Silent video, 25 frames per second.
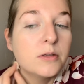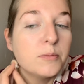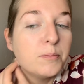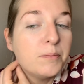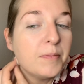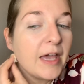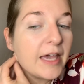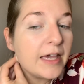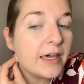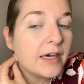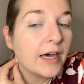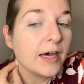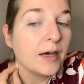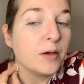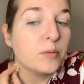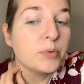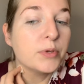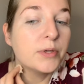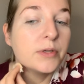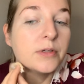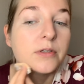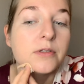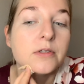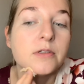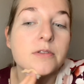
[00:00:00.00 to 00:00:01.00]
makeup.
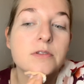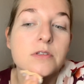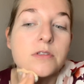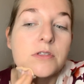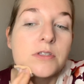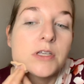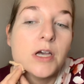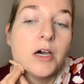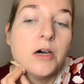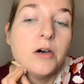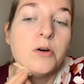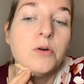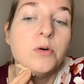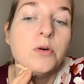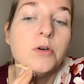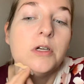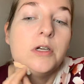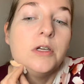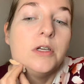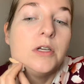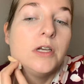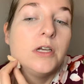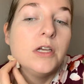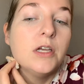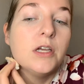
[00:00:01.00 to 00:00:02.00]
So
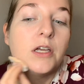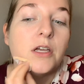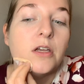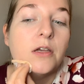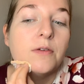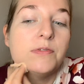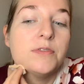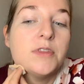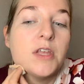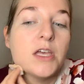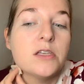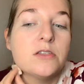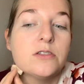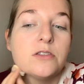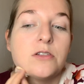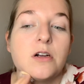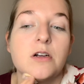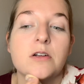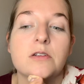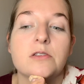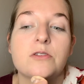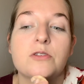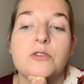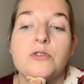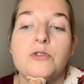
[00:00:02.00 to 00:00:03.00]
if they
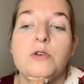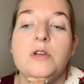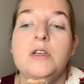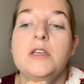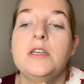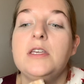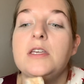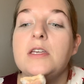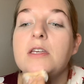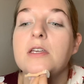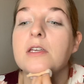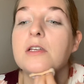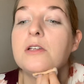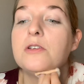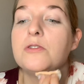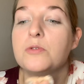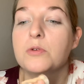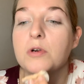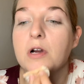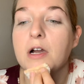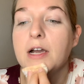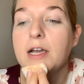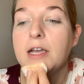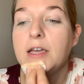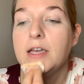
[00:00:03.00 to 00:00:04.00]
start streaking and
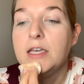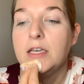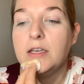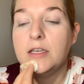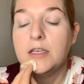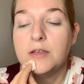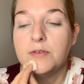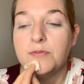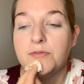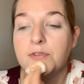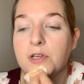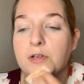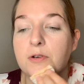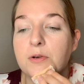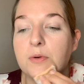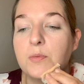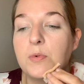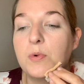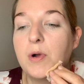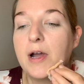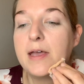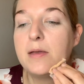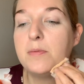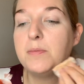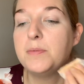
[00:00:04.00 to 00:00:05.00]
drying, if your
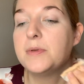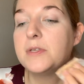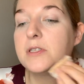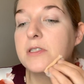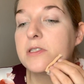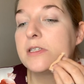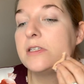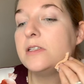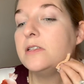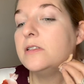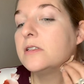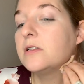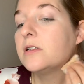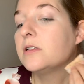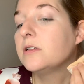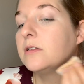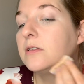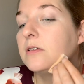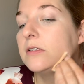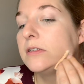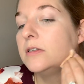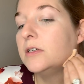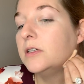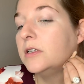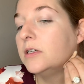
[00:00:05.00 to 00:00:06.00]
wipe isn't
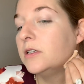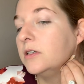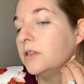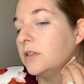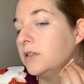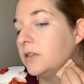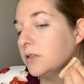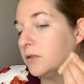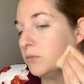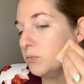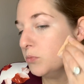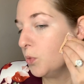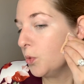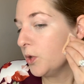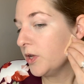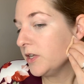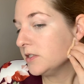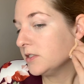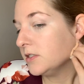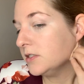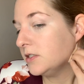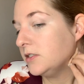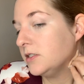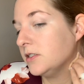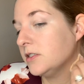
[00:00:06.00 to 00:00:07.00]

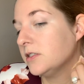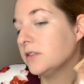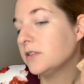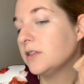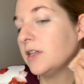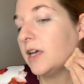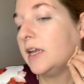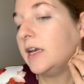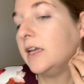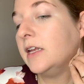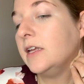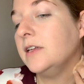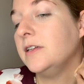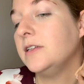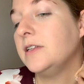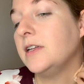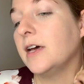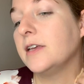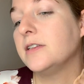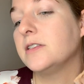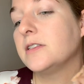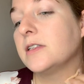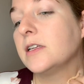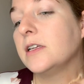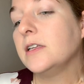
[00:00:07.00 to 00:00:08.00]
moistened, then it
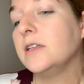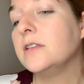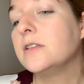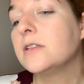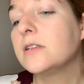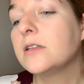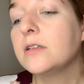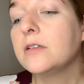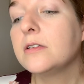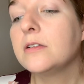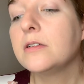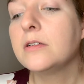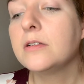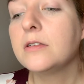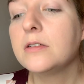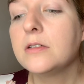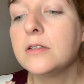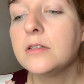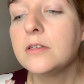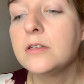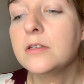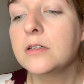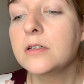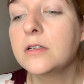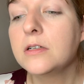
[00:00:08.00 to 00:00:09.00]
doesn't
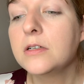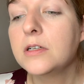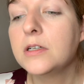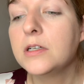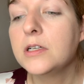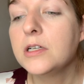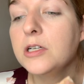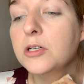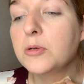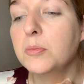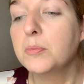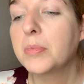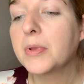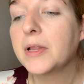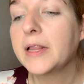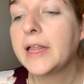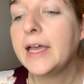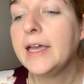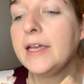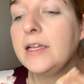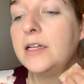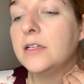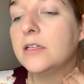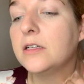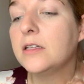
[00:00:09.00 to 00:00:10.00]

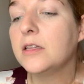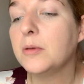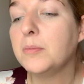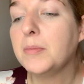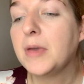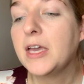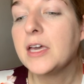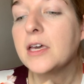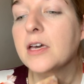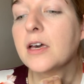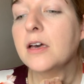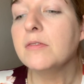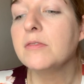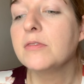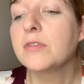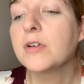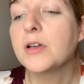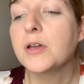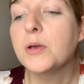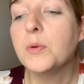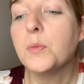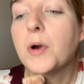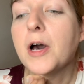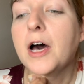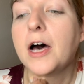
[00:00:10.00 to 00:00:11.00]
blend the makeup
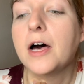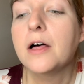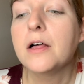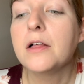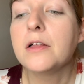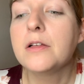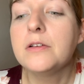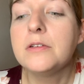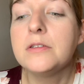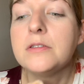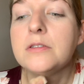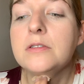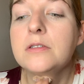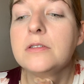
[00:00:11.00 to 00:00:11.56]
very well.